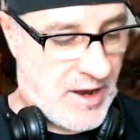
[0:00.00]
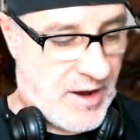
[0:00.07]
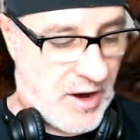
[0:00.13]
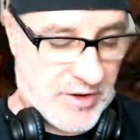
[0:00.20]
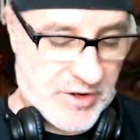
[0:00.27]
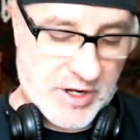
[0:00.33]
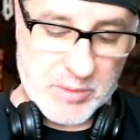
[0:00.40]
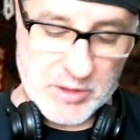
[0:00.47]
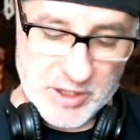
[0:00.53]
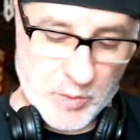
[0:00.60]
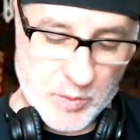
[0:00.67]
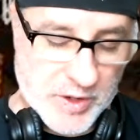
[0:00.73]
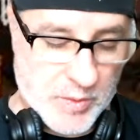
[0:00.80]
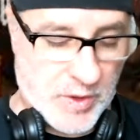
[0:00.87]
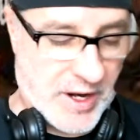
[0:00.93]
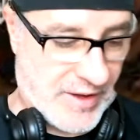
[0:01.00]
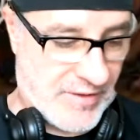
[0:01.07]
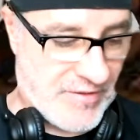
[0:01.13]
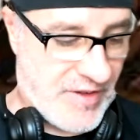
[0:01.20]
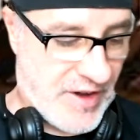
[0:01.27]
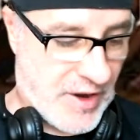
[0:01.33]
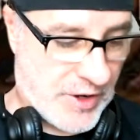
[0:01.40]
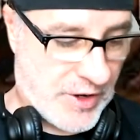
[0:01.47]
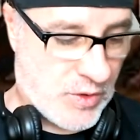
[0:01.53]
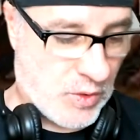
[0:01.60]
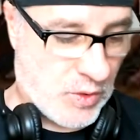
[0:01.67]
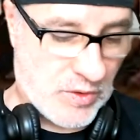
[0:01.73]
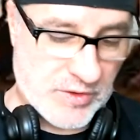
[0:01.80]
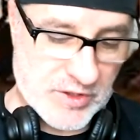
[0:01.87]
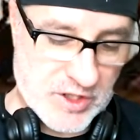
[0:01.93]
Or double it when running. Very
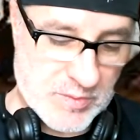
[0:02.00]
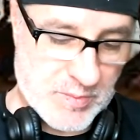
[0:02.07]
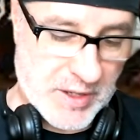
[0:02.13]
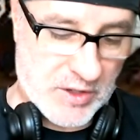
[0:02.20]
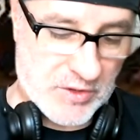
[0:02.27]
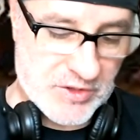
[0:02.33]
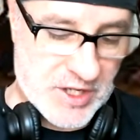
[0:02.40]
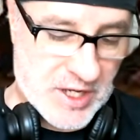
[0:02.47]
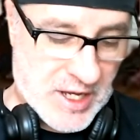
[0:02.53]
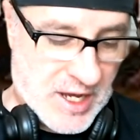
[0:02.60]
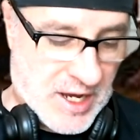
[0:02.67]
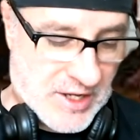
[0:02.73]
cool. Spells.